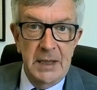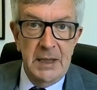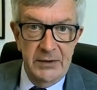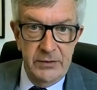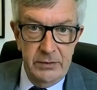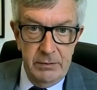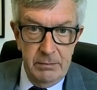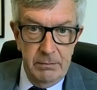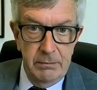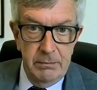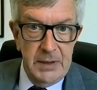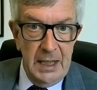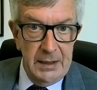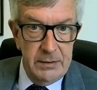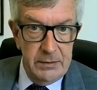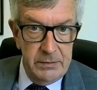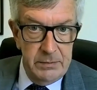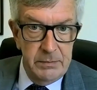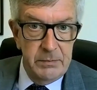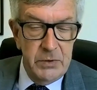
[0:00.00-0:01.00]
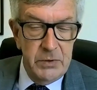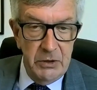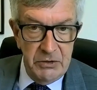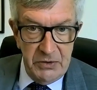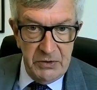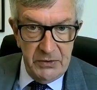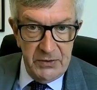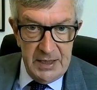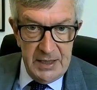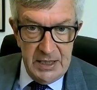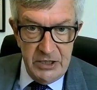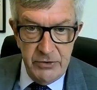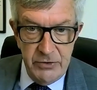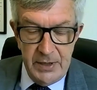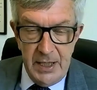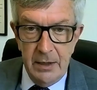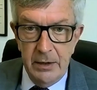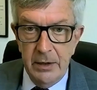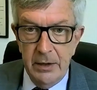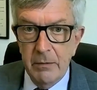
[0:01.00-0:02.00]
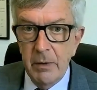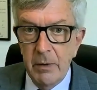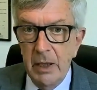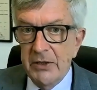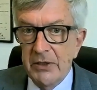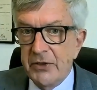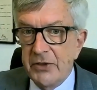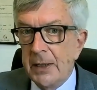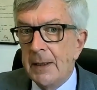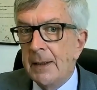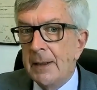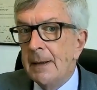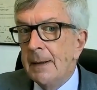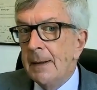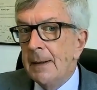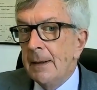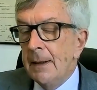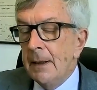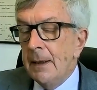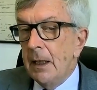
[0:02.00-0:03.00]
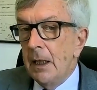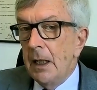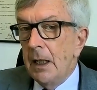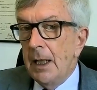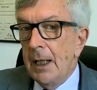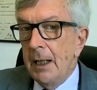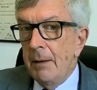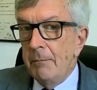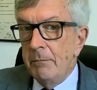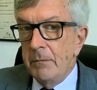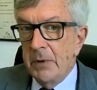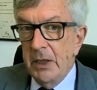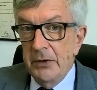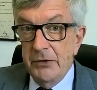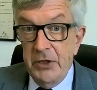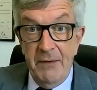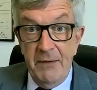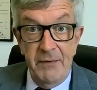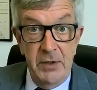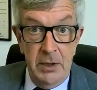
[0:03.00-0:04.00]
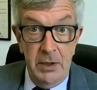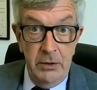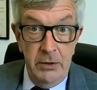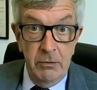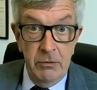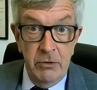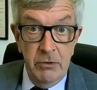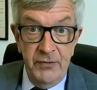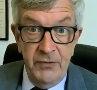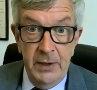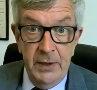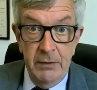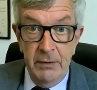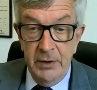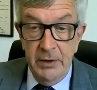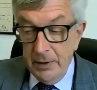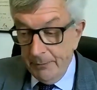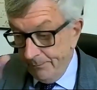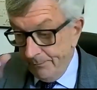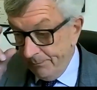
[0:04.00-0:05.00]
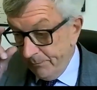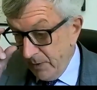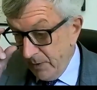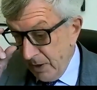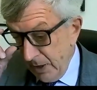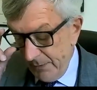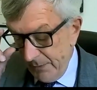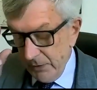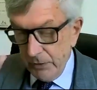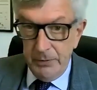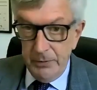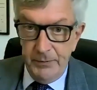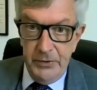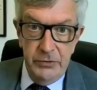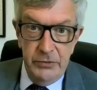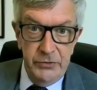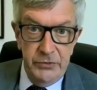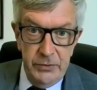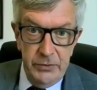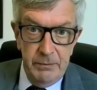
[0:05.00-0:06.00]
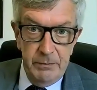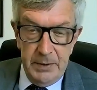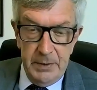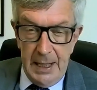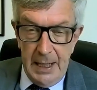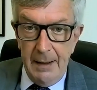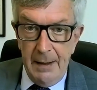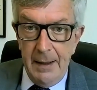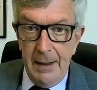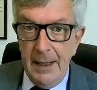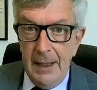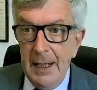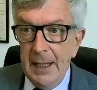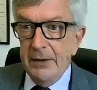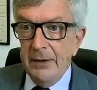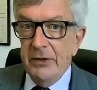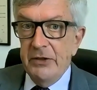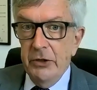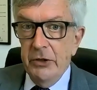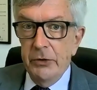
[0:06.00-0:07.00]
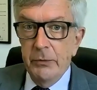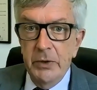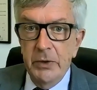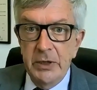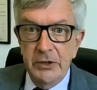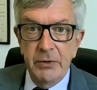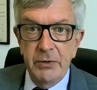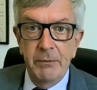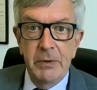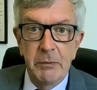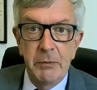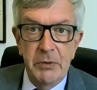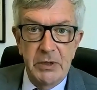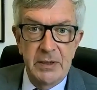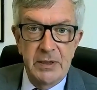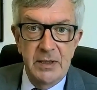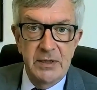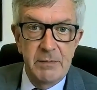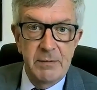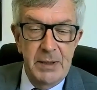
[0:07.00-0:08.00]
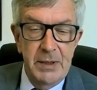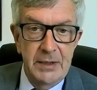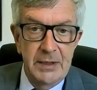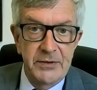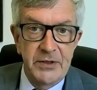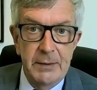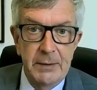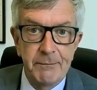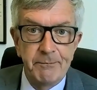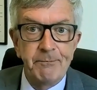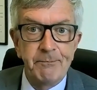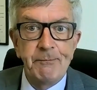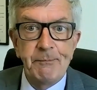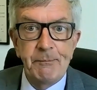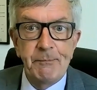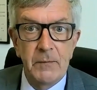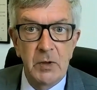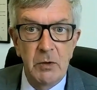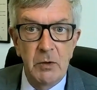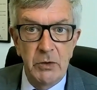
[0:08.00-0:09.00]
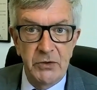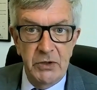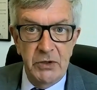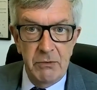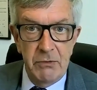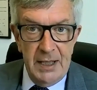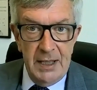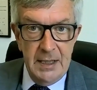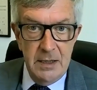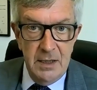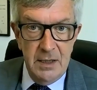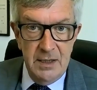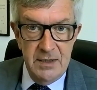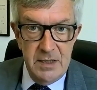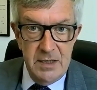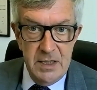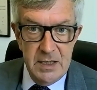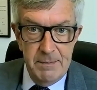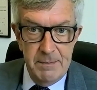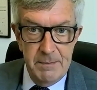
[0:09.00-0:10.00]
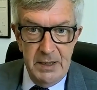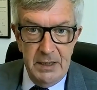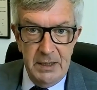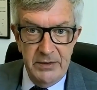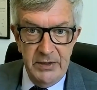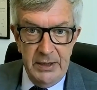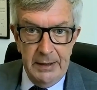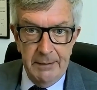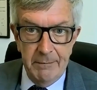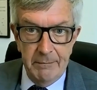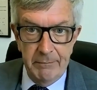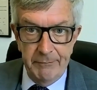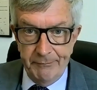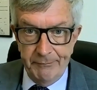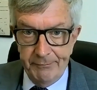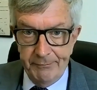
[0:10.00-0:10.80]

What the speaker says: There's an issue there on equality, and definitely don't go firing them if you're going to be doing. And the other one is somebody with a disability, who has a recognised disability.